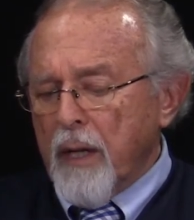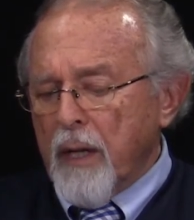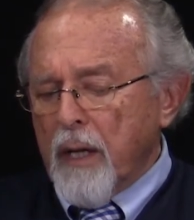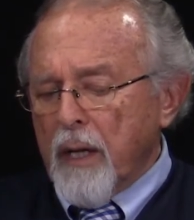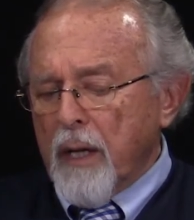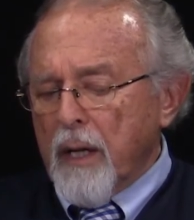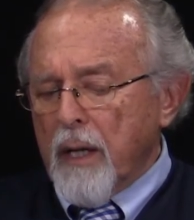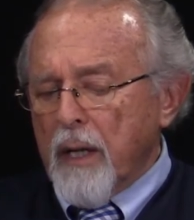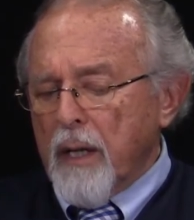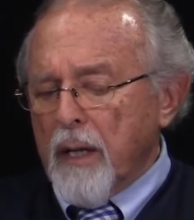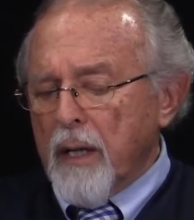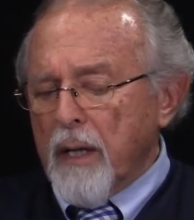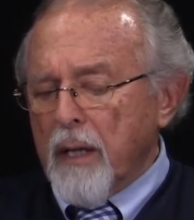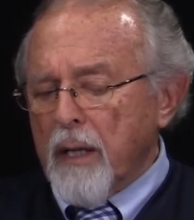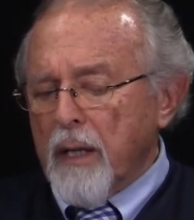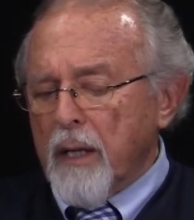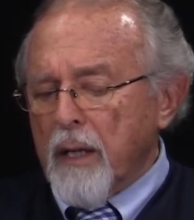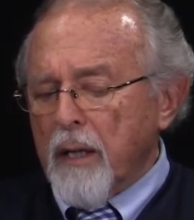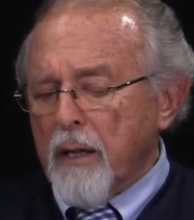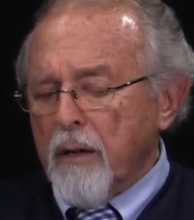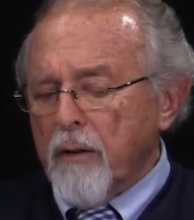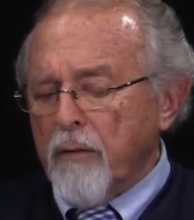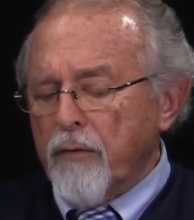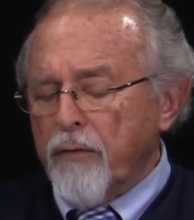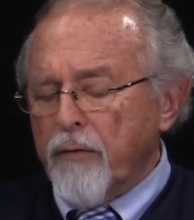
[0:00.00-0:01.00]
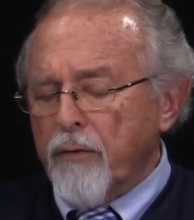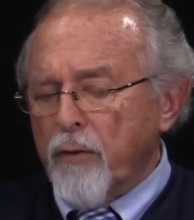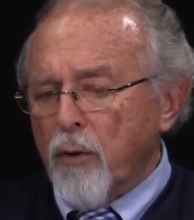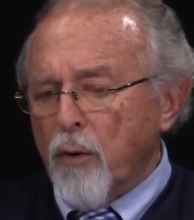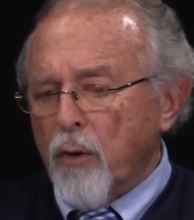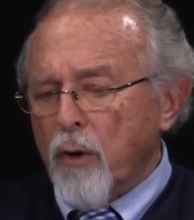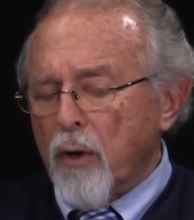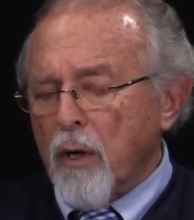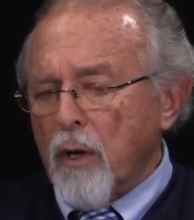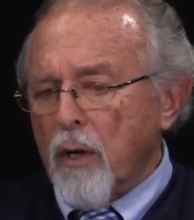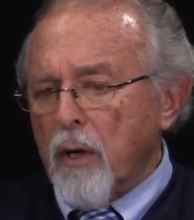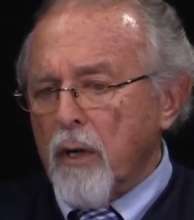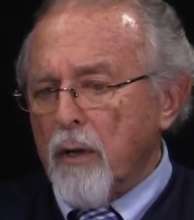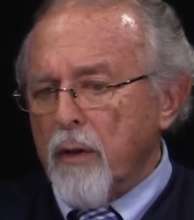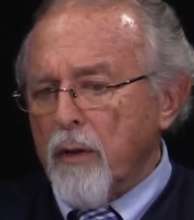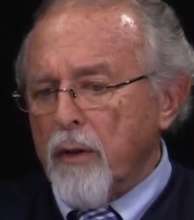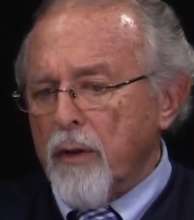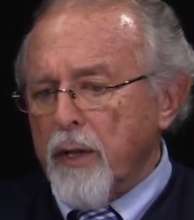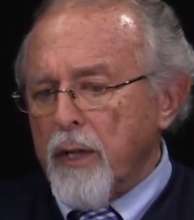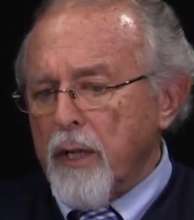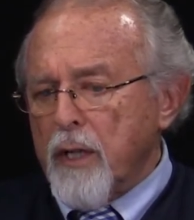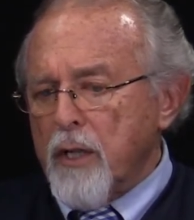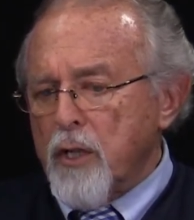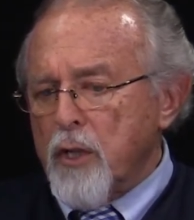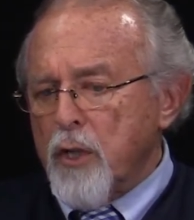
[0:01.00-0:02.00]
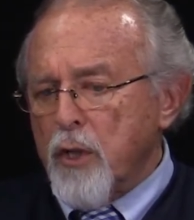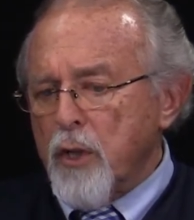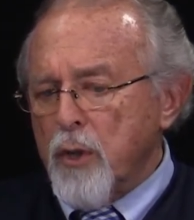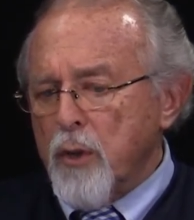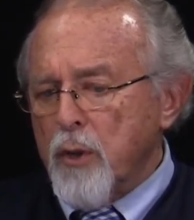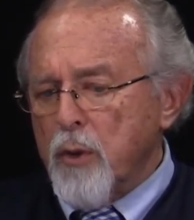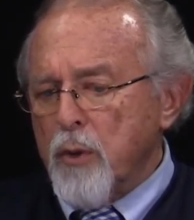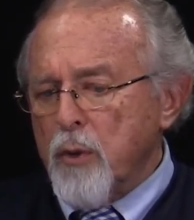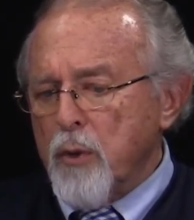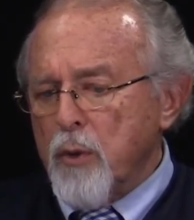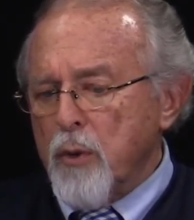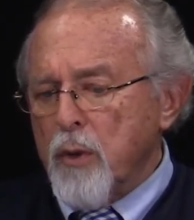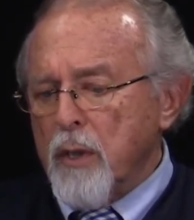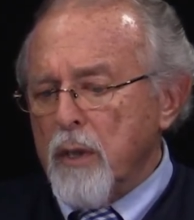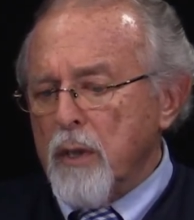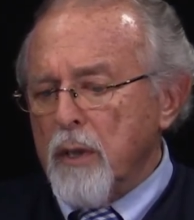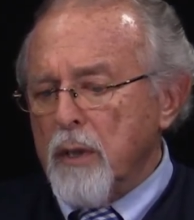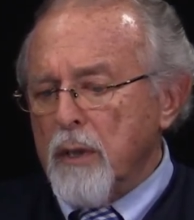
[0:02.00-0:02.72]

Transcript: uh, for the two